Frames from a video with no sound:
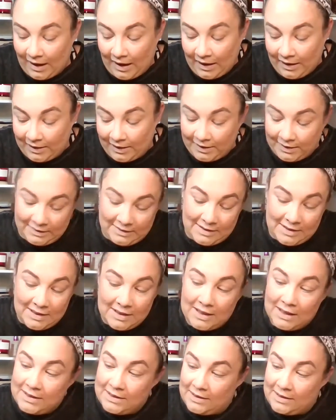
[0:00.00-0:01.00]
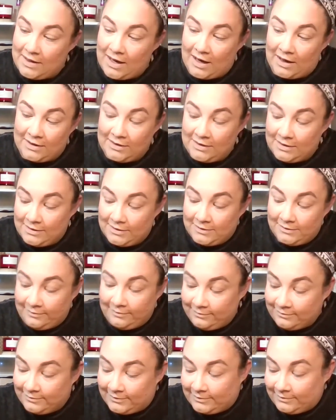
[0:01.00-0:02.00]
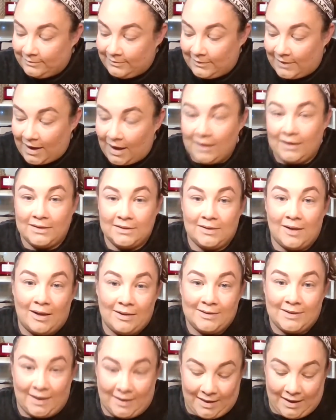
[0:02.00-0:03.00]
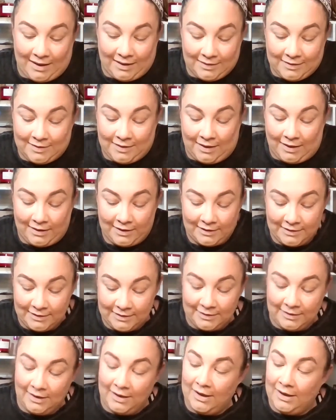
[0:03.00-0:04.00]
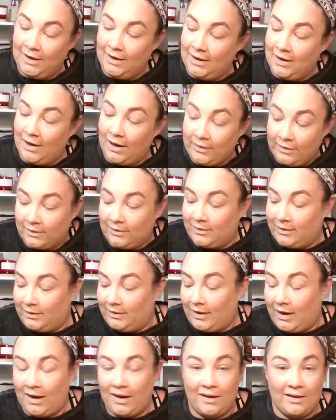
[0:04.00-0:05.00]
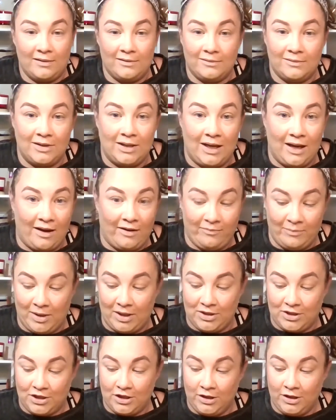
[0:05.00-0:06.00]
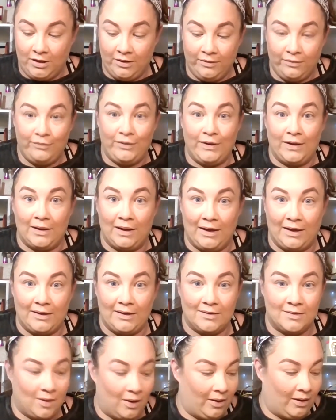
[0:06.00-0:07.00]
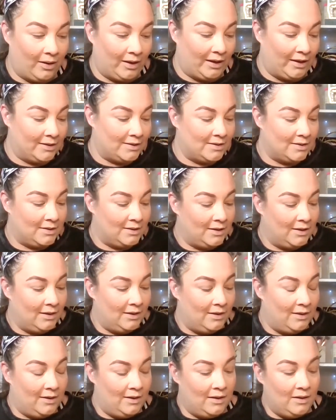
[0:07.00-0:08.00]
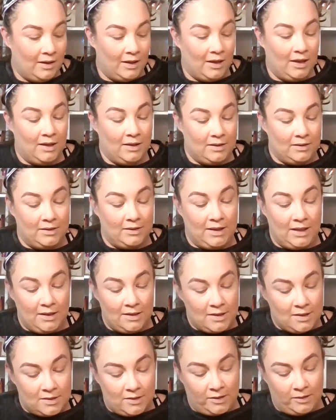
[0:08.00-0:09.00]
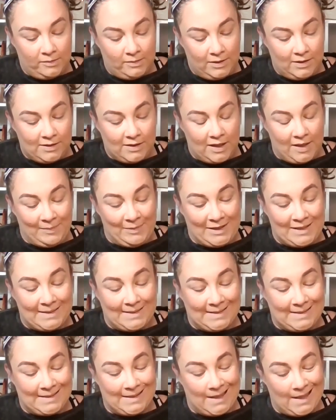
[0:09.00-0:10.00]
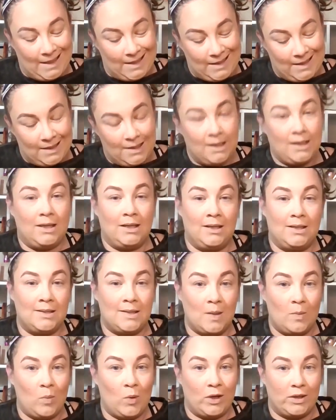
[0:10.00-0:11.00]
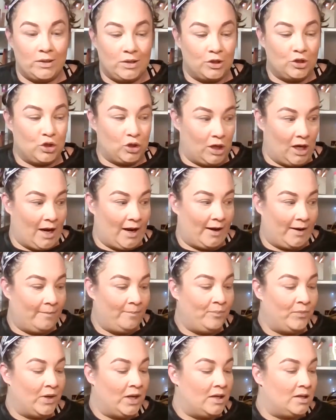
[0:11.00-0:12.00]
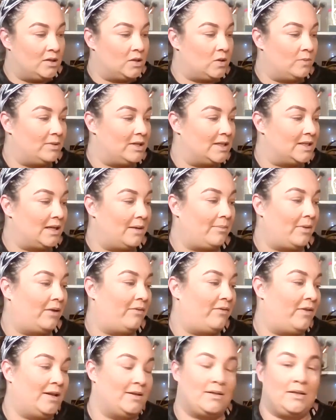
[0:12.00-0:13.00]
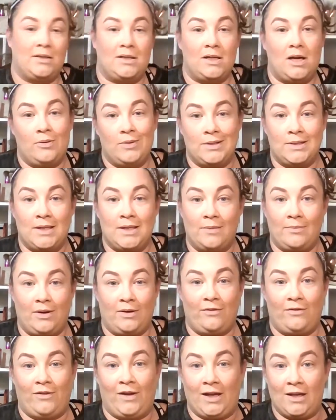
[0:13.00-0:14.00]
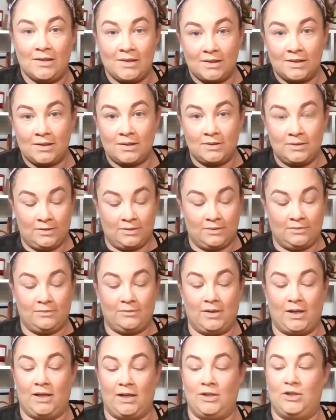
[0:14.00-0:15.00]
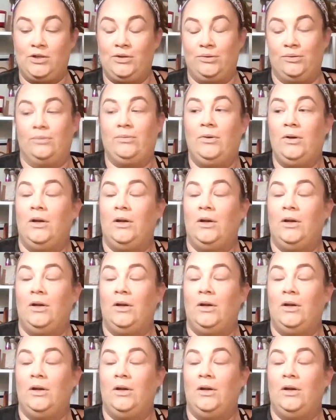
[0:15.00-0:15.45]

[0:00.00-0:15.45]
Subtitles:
It's nice. I'll say that, it's nice. Other than that, I don't really have much feelings on it. These are the ones that I'm excited somewhat to try. So I'm going to set my face, because I always set my face when I do